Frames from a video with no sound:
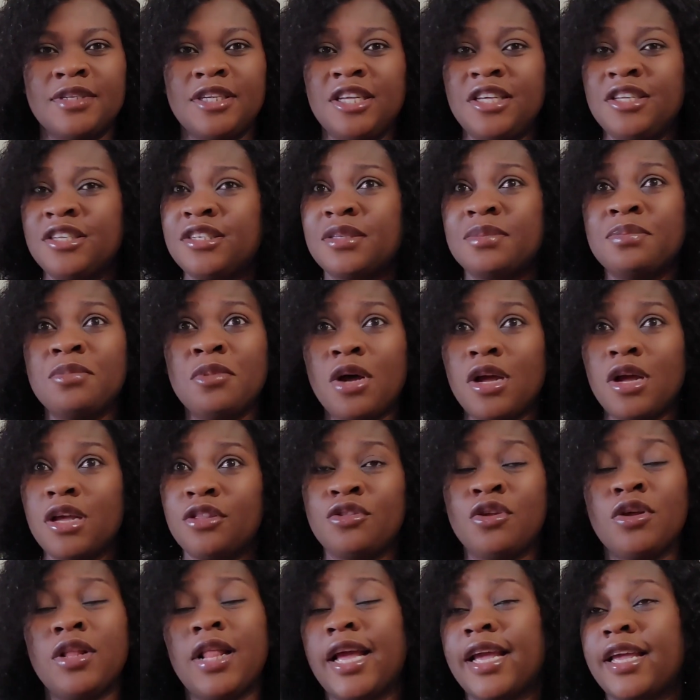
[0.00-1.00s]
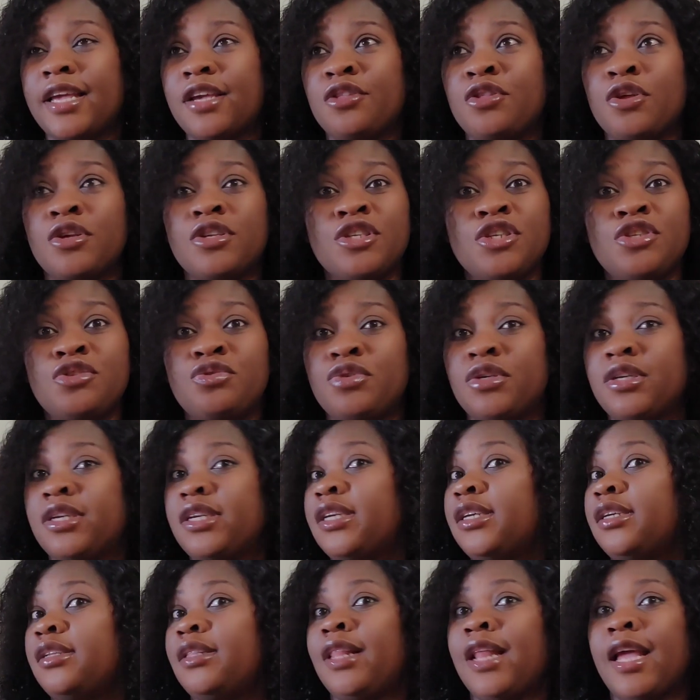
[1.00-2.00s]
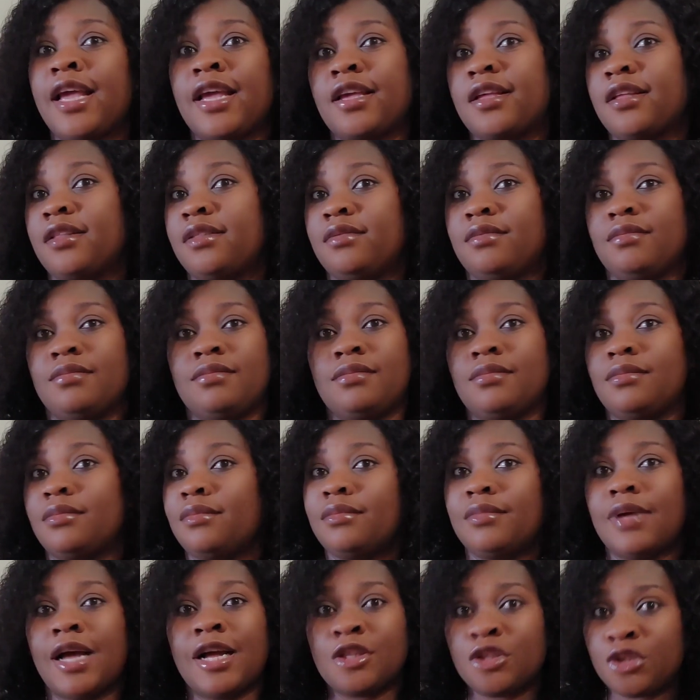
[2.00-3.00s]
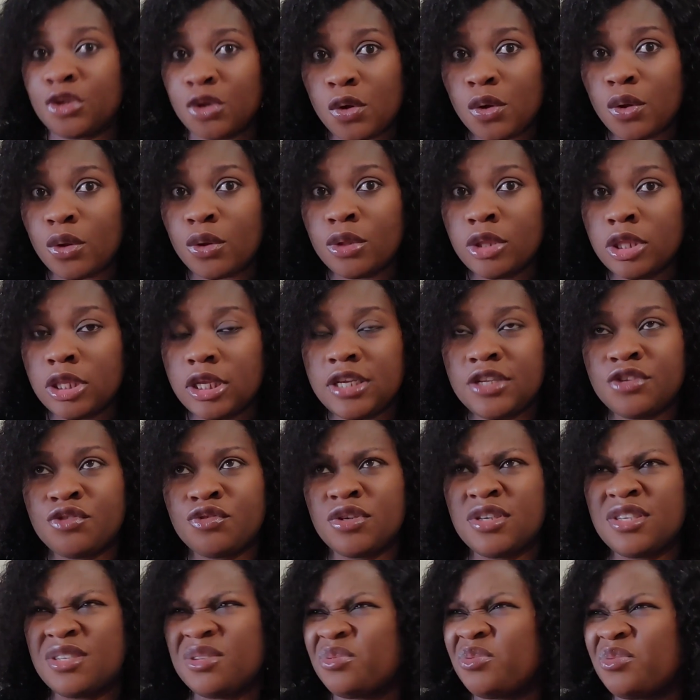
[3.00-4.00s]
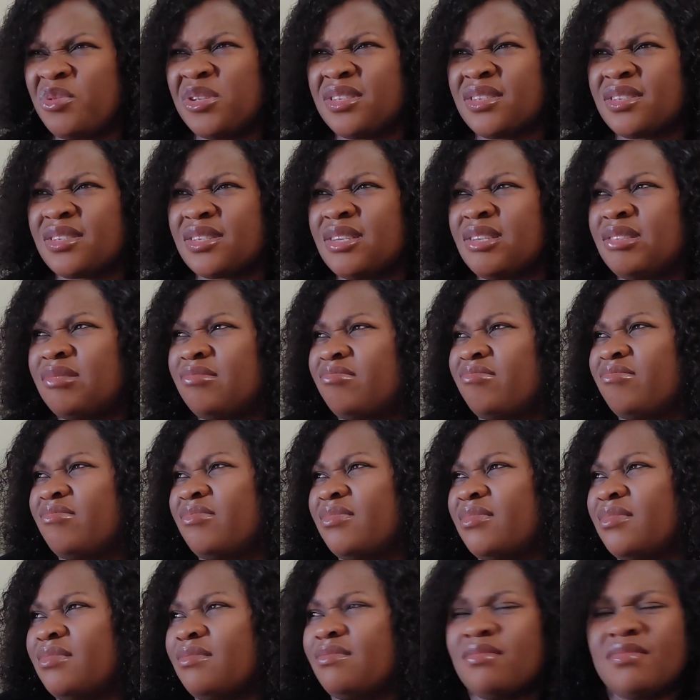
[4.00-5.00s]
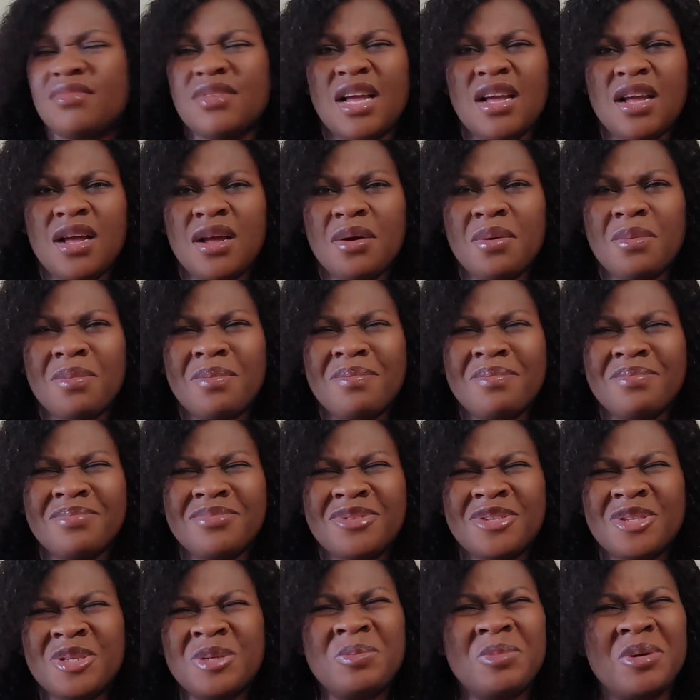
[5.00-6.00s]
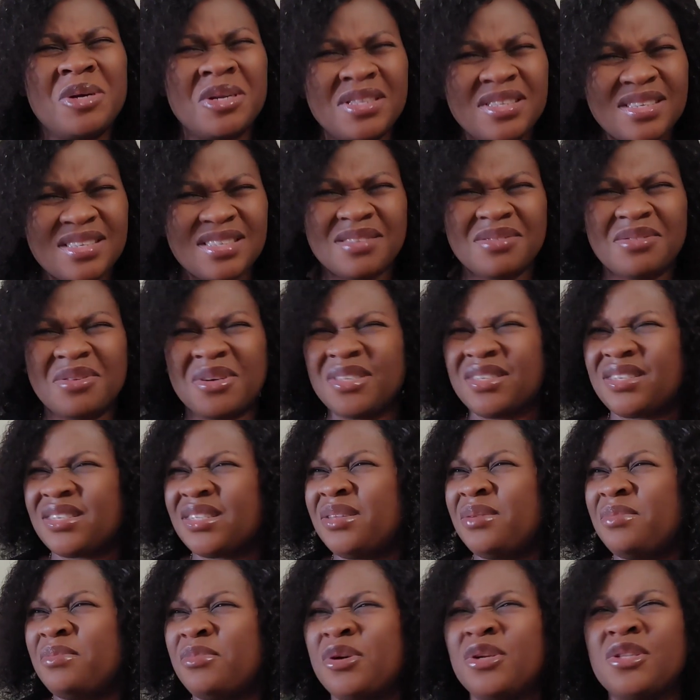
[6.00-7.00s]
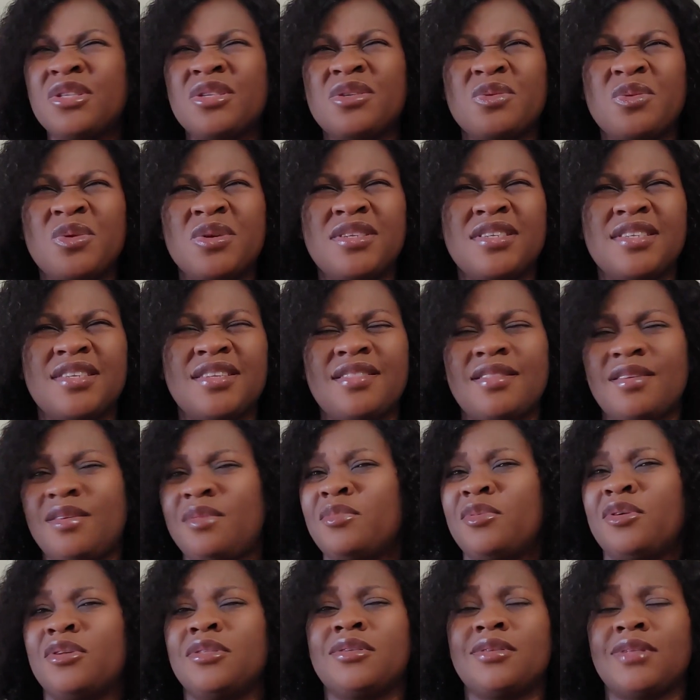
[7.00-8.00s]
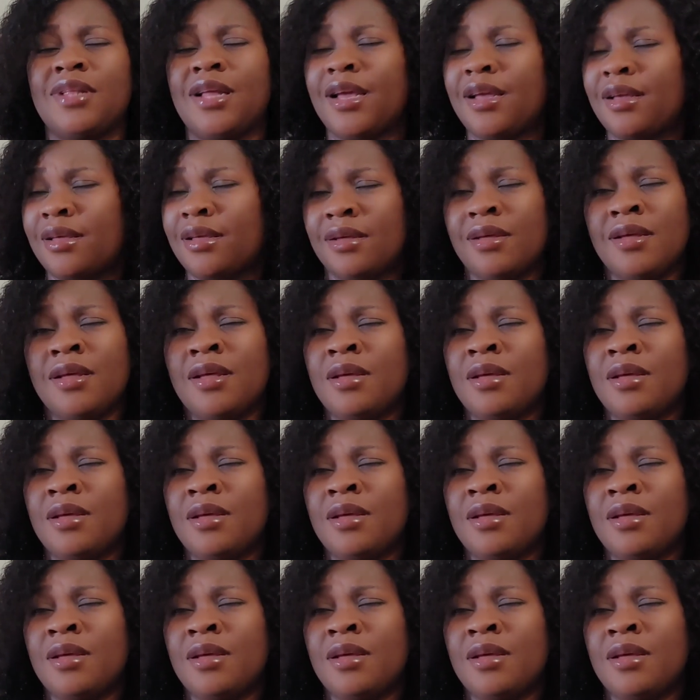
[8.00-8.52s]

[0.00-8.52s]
He doesn't drink, like, at all. He drinks once in 2 months, once in a month, once in 3 months, like...